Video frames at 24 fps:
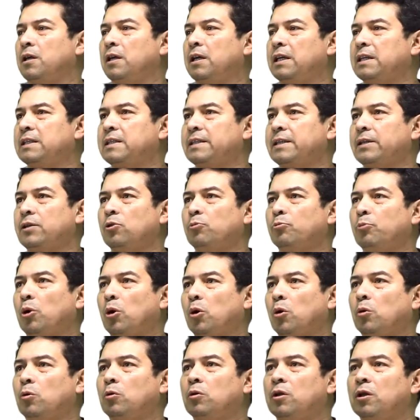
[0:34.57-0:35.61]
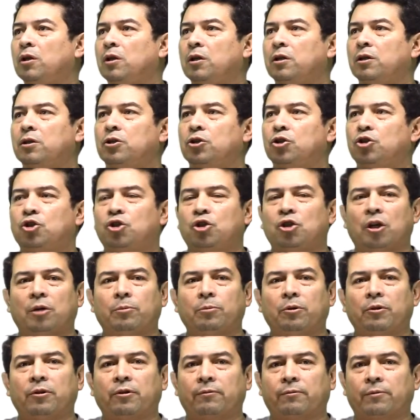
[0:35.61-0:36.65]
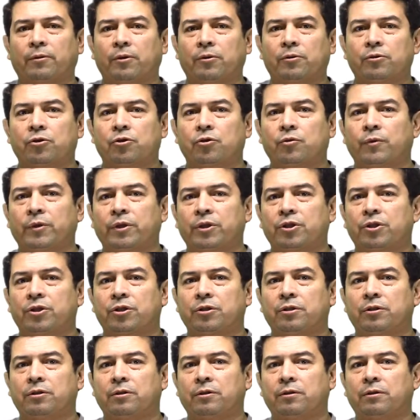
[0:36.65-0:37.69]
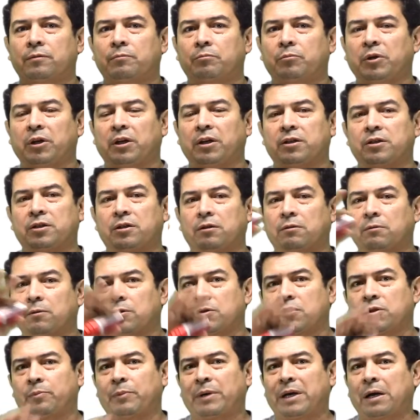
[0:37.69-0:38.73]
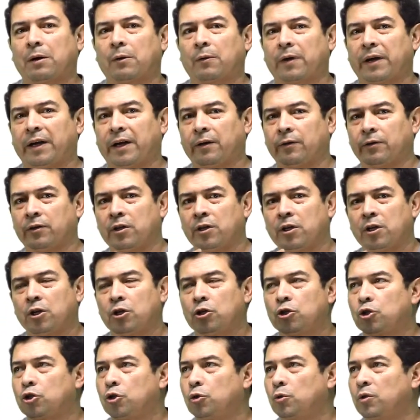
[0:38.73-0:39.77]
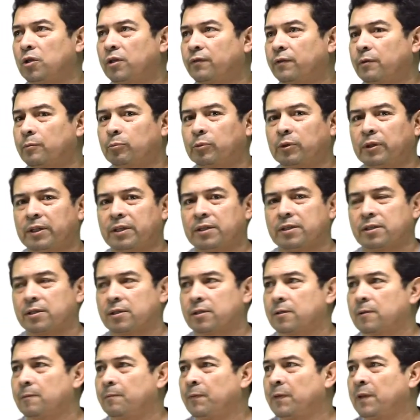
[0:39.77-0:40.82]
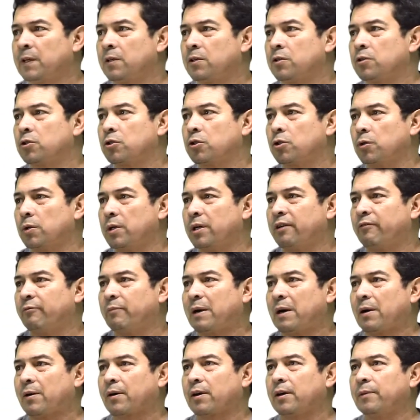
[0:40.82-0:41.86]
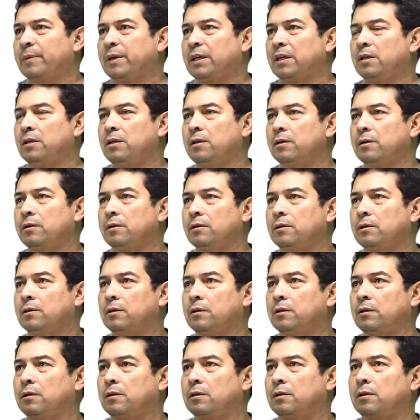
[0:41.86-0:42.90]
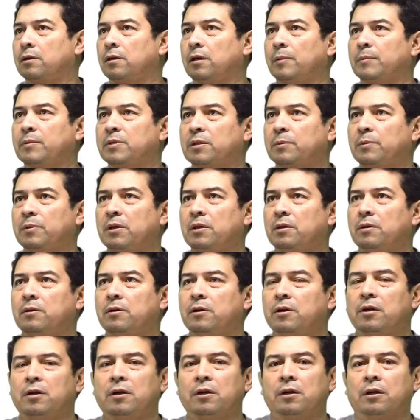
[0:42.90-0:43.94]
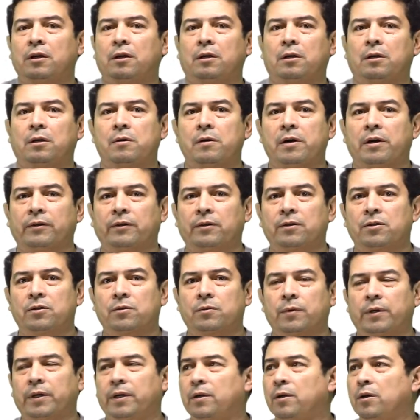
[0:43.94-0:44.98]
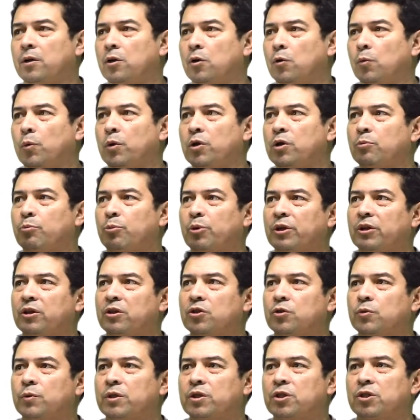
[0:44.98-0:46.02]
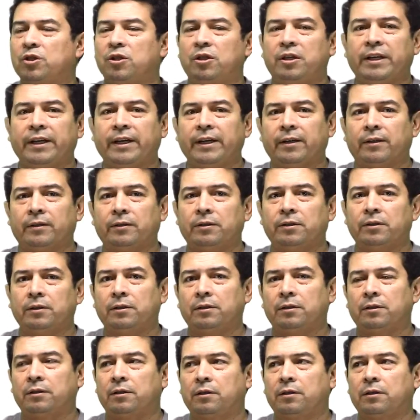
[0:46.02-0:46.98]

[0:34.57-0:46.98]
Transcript: a single pole double throw switch, because it throws the power out two different places. So you have power coming in here, comes up here, can go out this way. When you bring the switch down,